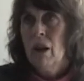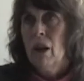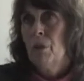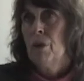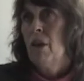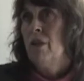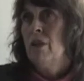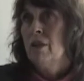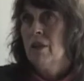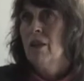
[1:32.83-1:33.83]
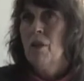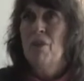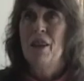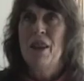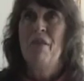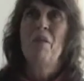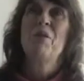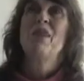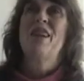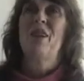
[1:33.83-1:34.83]
our province. I'm thinking of a
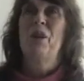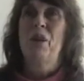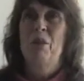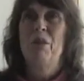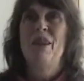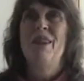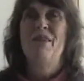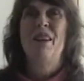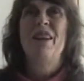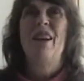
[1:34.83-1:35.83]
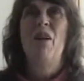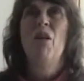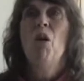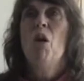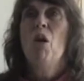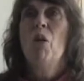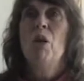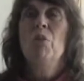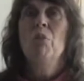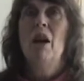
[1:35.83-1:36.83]
particular community right now.
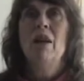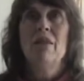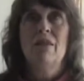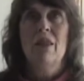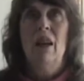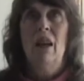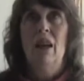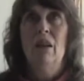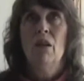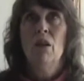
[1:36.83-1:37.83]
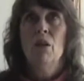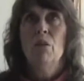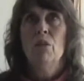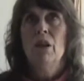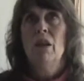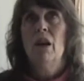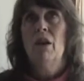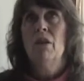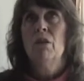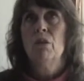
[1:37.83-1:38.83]
Or it might say, we
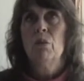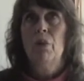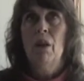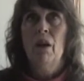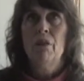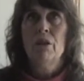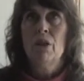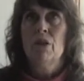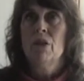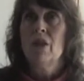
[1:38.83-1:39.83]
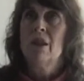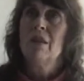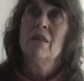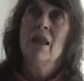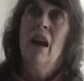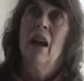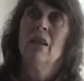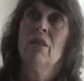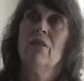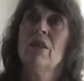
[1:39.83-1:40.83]
are a group of social justice
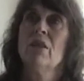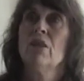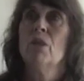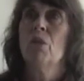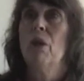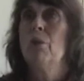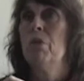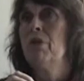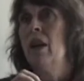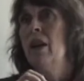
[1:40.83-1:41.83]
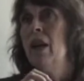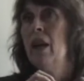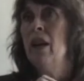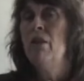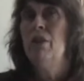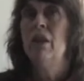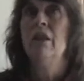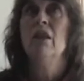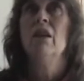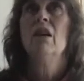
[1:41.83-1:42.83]
activists who want to provide a
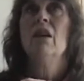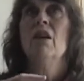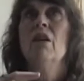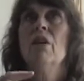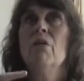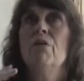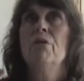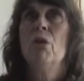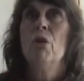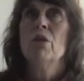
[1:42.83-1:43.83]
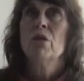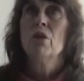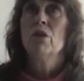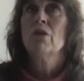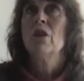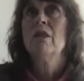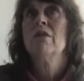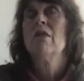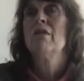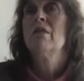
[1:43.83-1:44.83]
haven for social
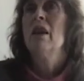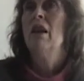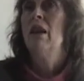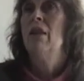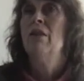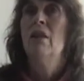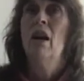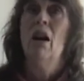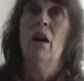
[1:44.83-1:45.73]
justice and